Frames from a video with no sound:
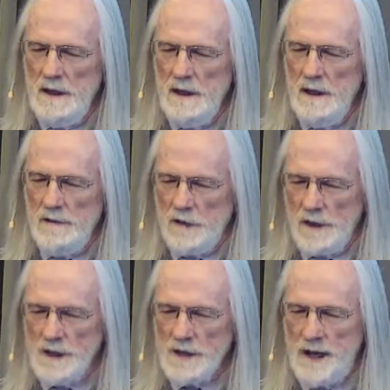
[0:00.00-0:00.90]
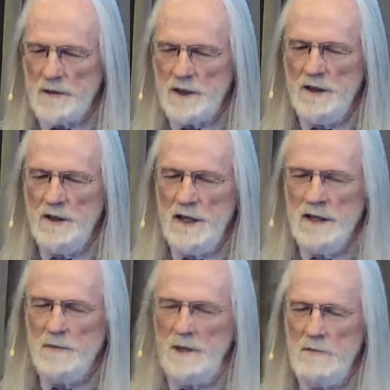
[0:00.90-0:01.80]
And for this opportunity
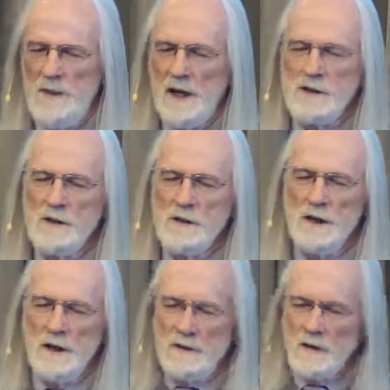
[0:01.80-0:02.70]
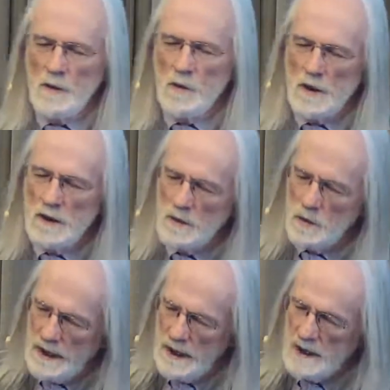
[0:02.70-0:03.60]
to be ministers of your word,
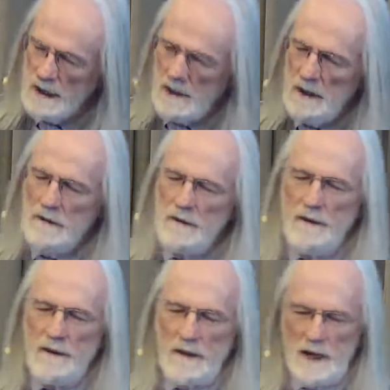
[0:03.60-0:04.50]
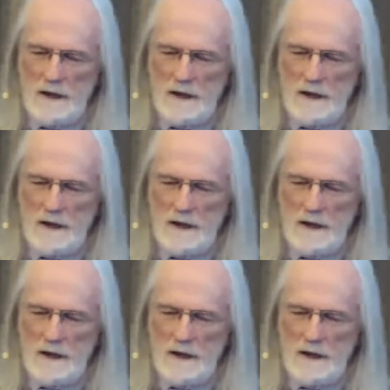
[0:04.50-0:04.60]
we give thanks.